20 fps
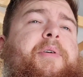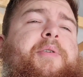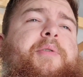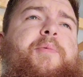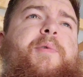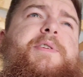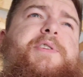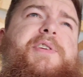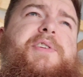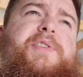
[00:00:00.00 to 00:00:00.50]

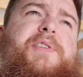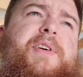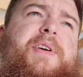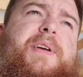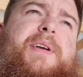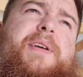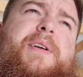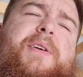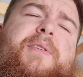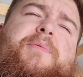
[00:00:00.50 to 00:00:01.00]
Which is
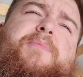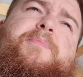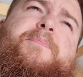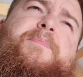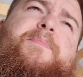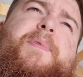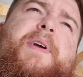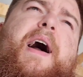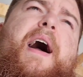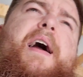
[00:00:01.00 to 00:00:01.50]

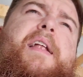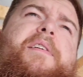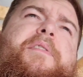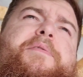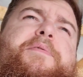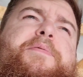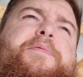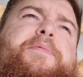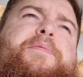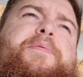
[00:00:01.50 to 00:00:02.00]
kind
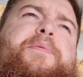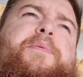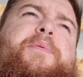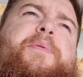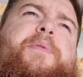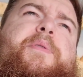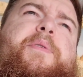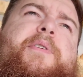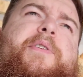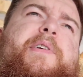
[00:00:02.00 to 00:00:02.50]
of
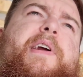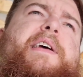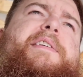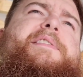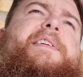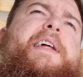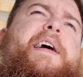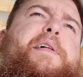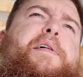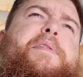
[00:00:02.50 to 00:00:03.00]

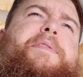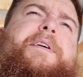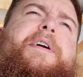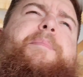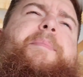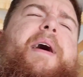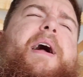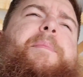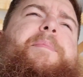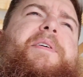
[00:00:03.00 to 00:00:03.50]
crazy now that I think
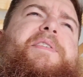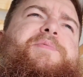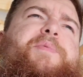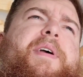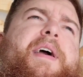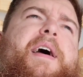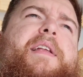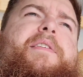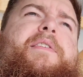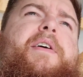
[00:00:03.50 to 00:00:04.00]
about it, because we
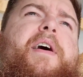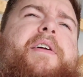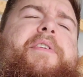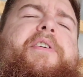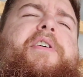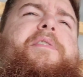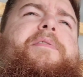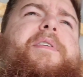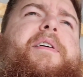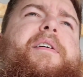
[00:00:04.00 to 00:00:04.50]
hadn't gone
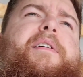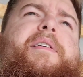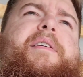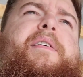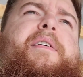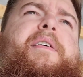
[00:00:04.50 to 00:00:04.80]
over